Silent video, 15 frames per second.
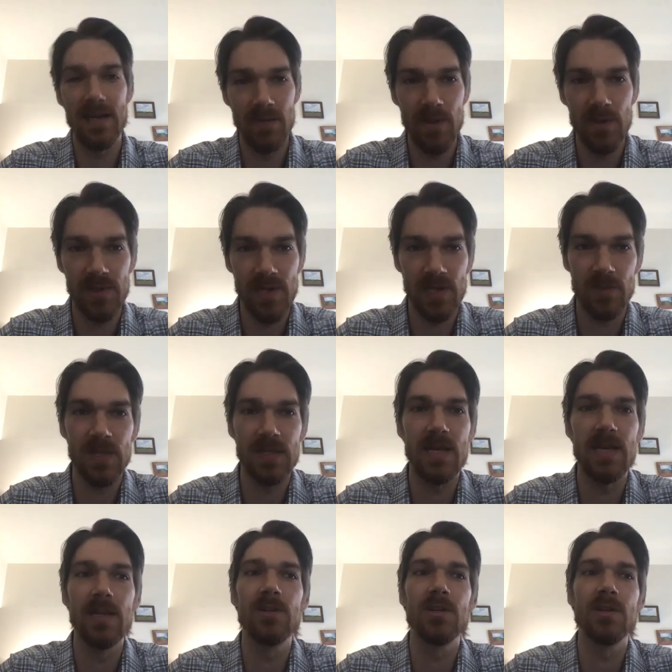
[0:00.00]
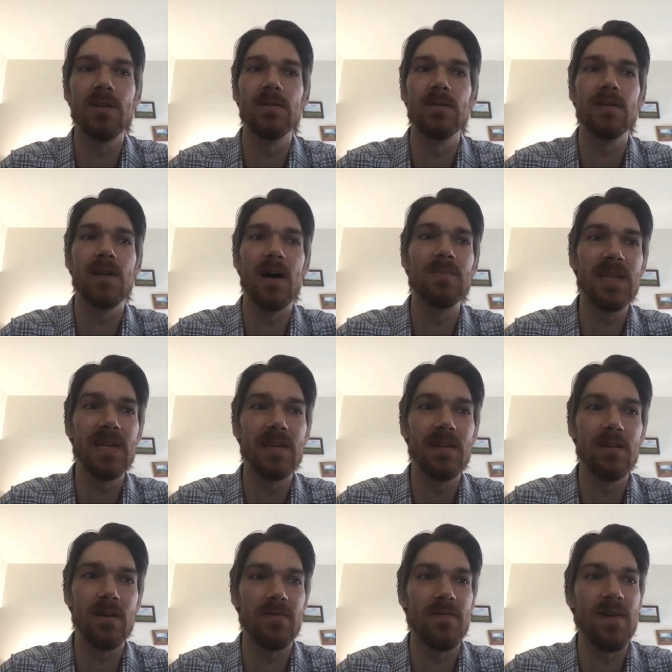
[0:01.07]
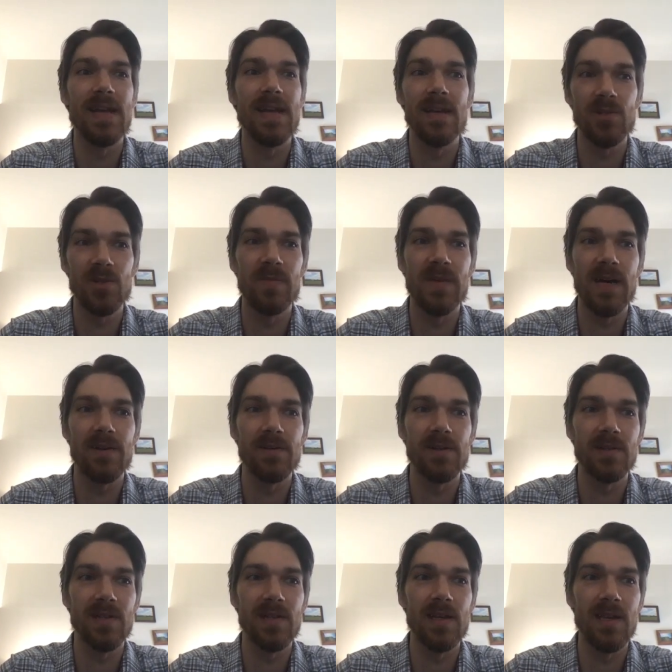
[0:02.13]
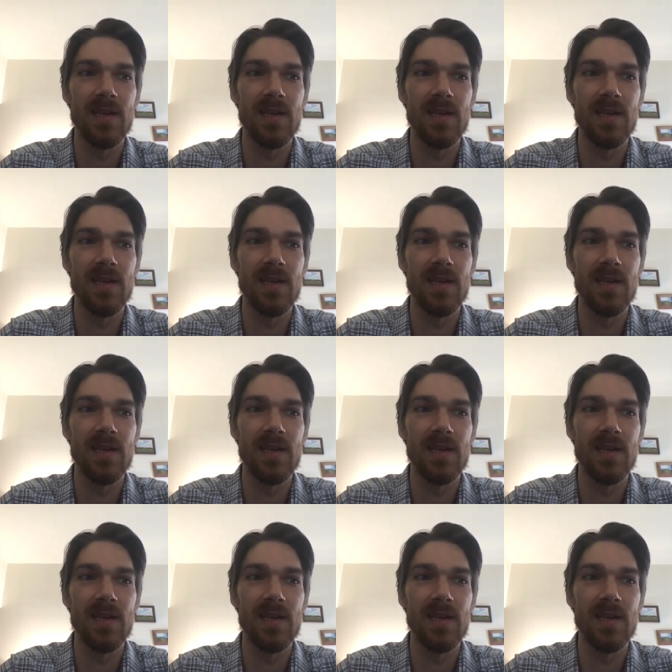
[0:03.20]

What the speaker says: on those expectations, updating our financial model to say,